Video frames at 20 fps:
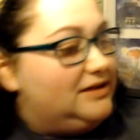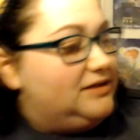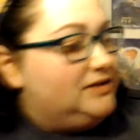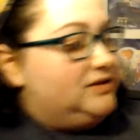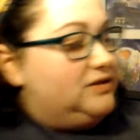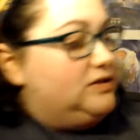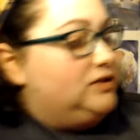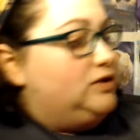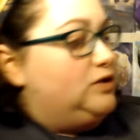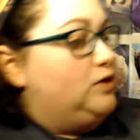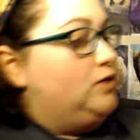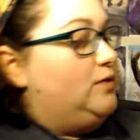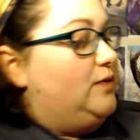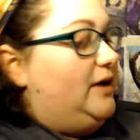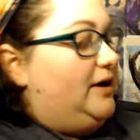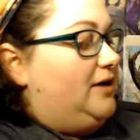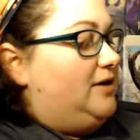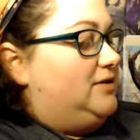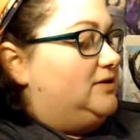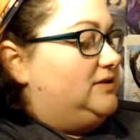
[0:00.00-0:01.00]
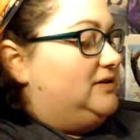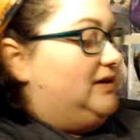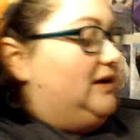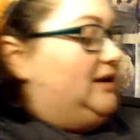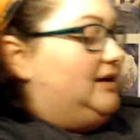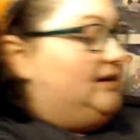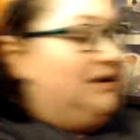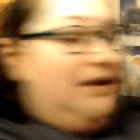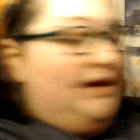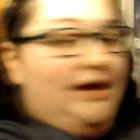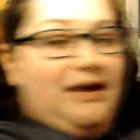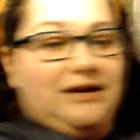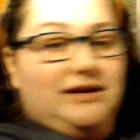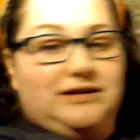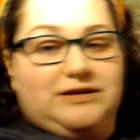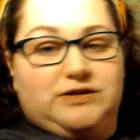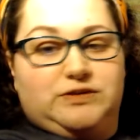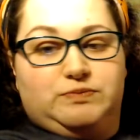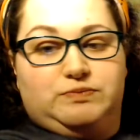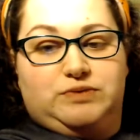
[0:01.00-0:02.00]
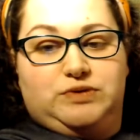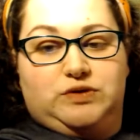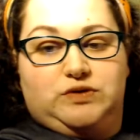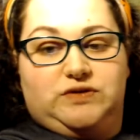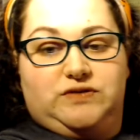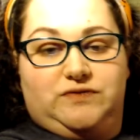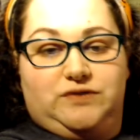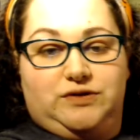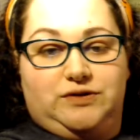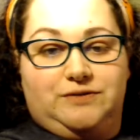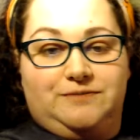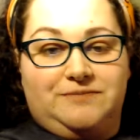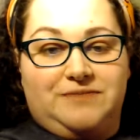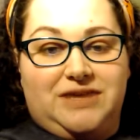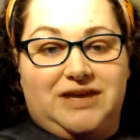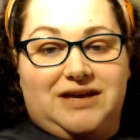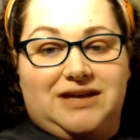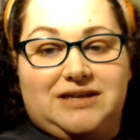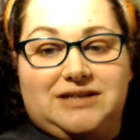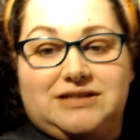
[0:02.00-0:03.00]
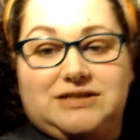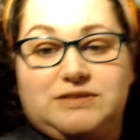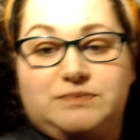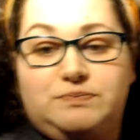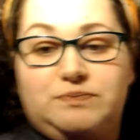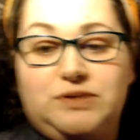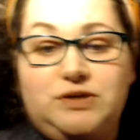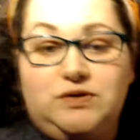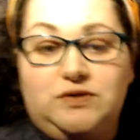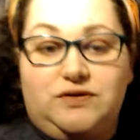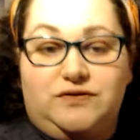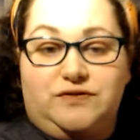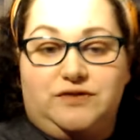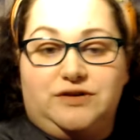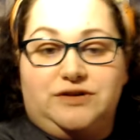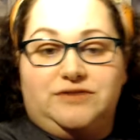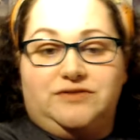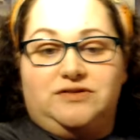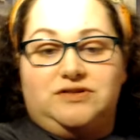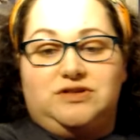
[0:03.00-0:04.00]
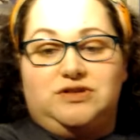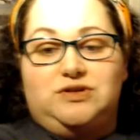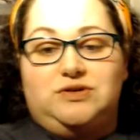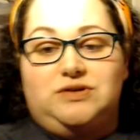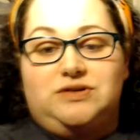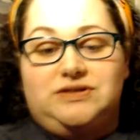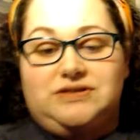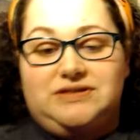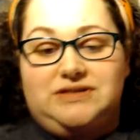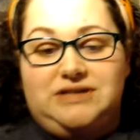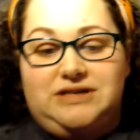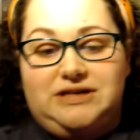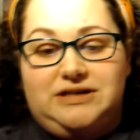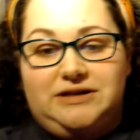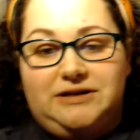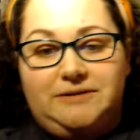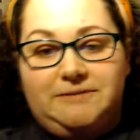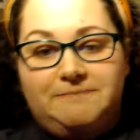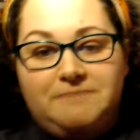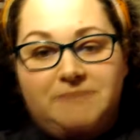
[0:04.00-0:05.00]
and it is beautiful. It is beautiful, as you can see here.